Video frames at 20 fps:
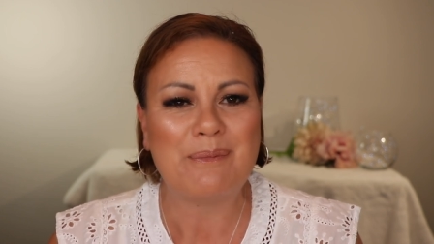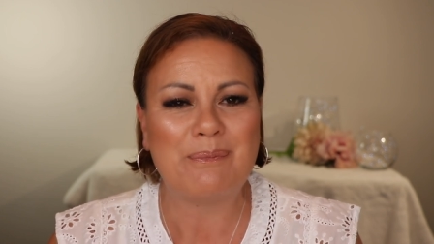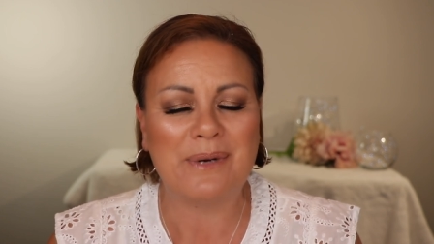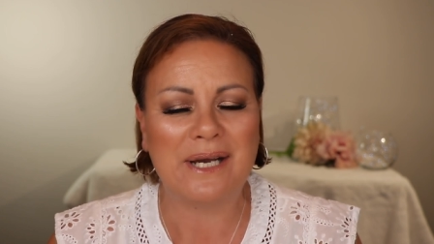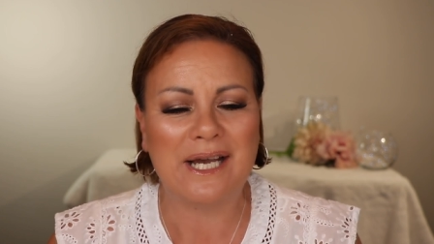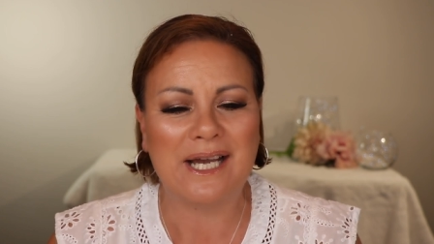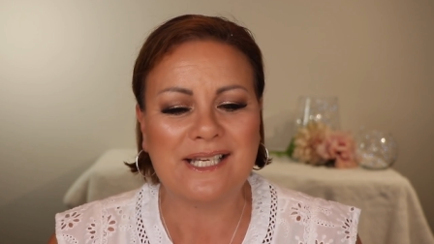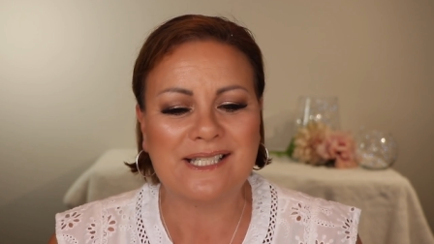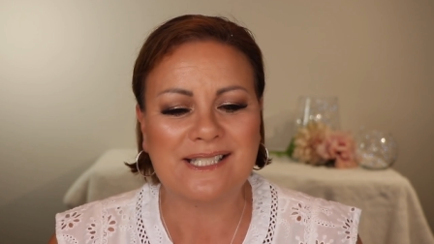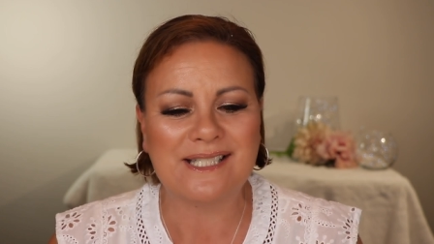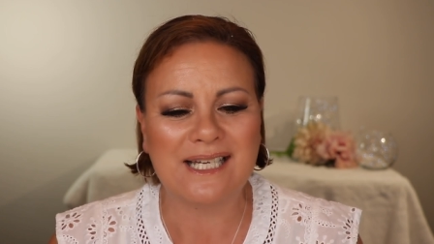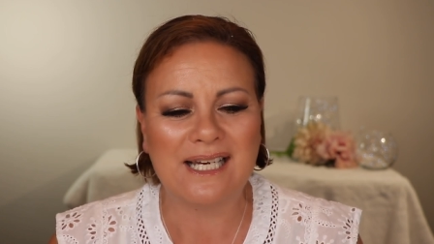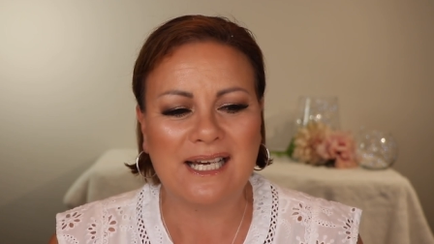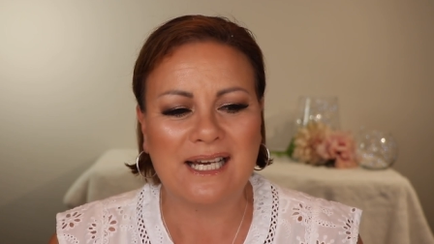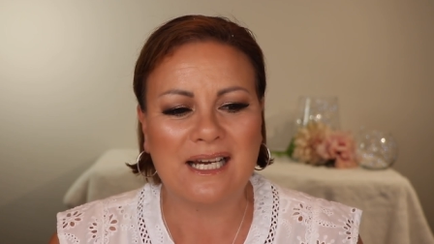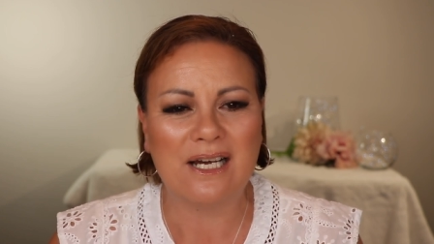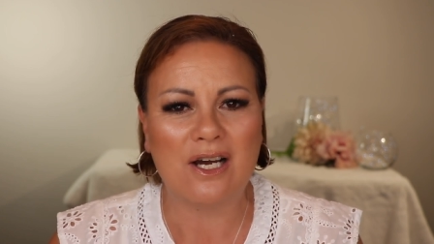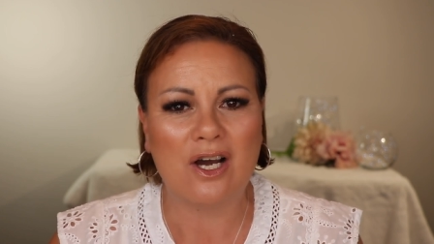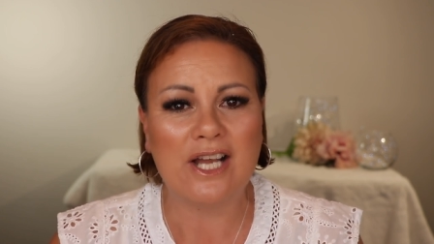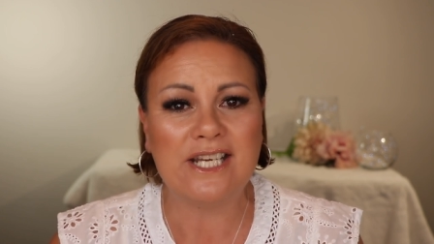But
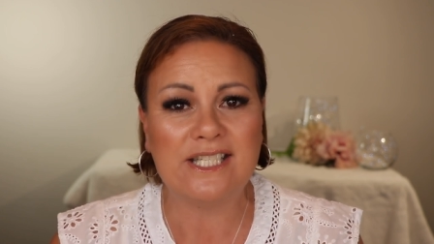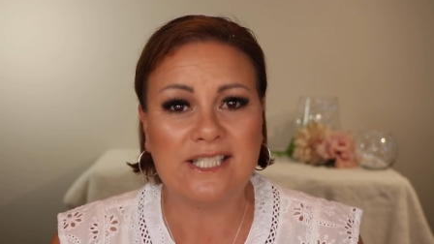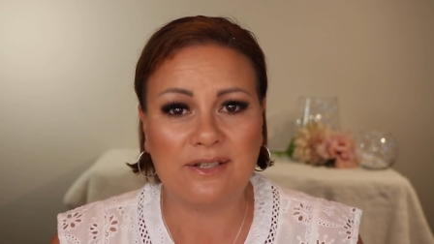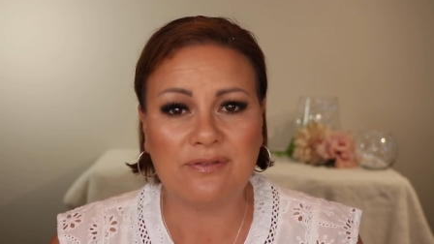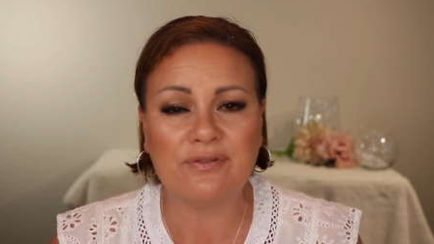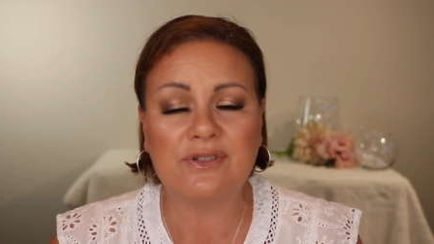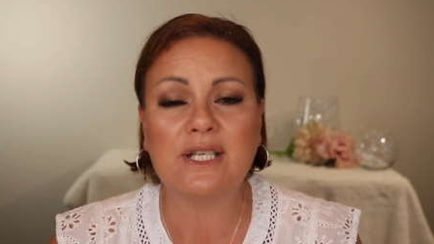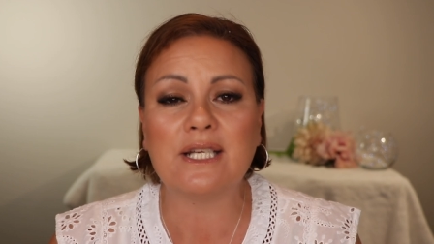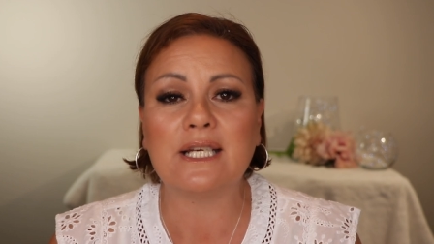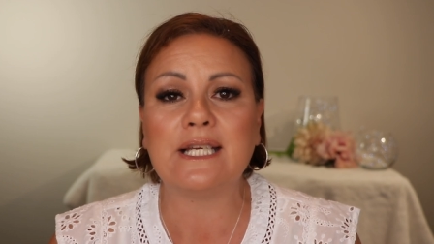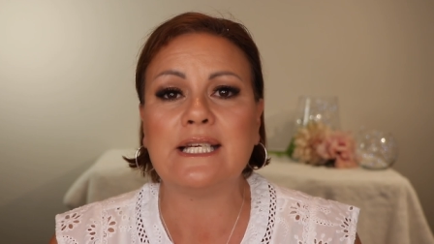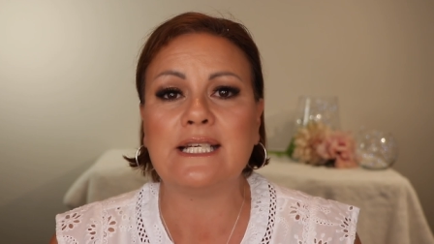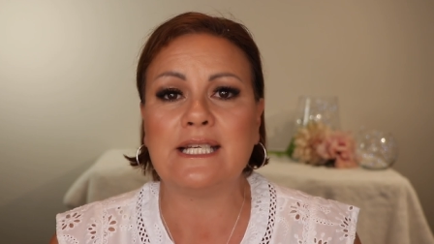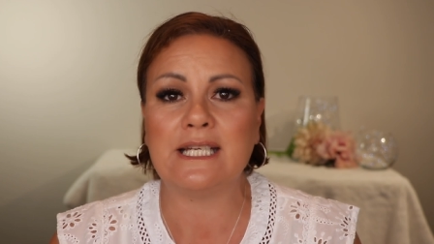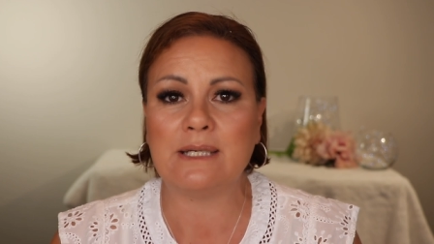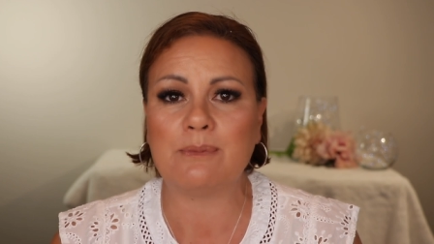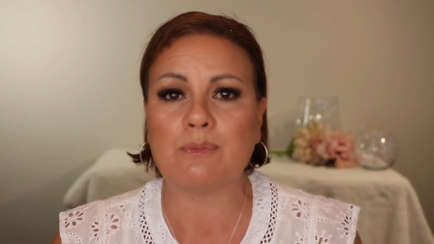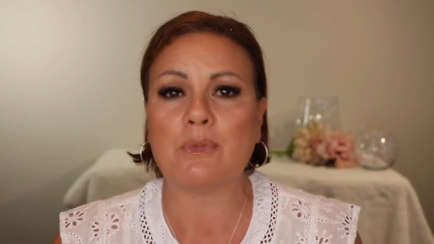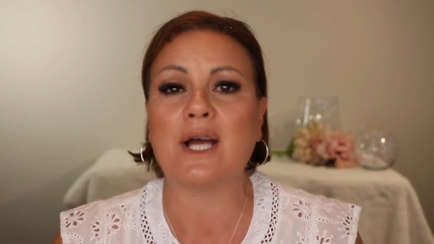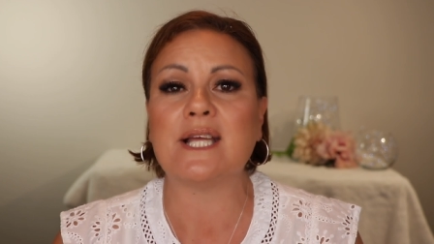I definitely
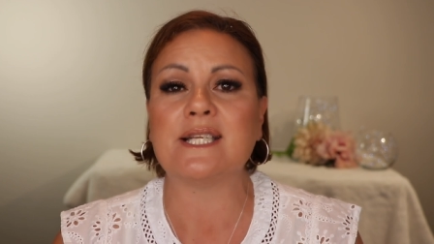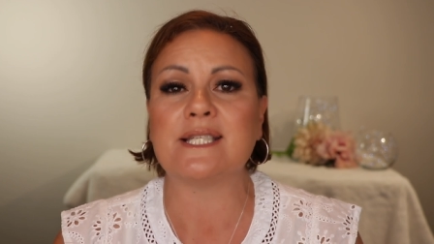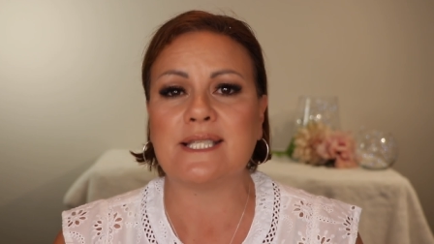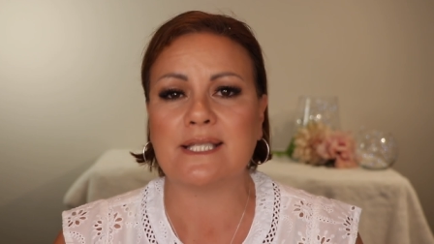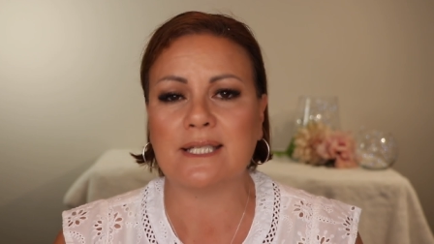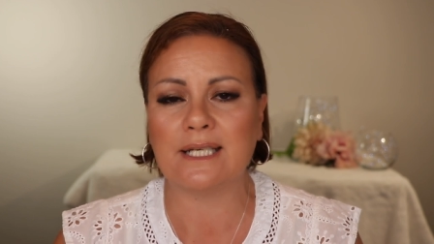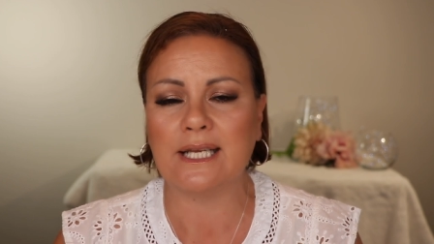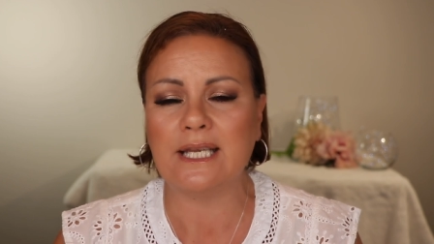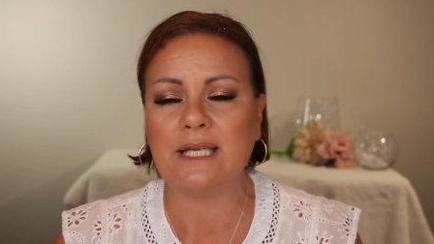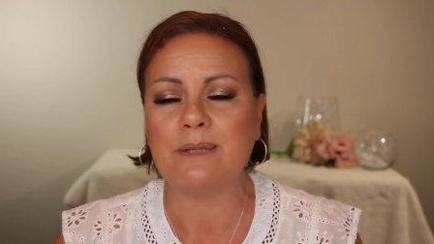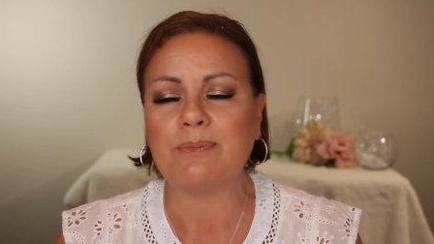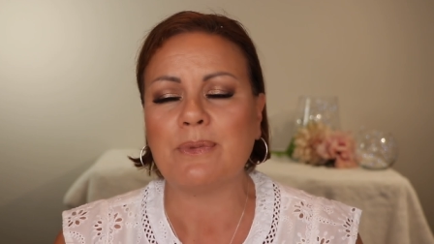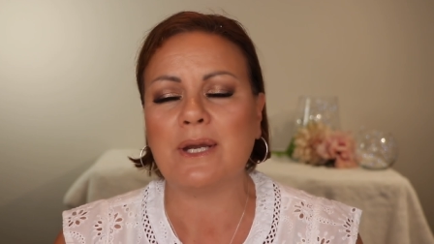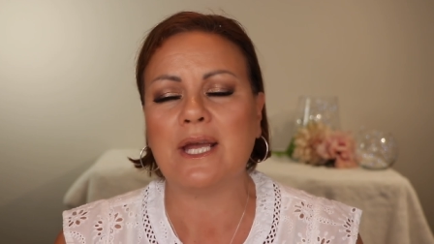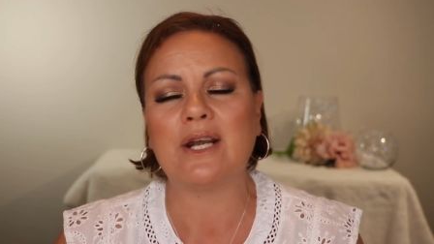need my sleep,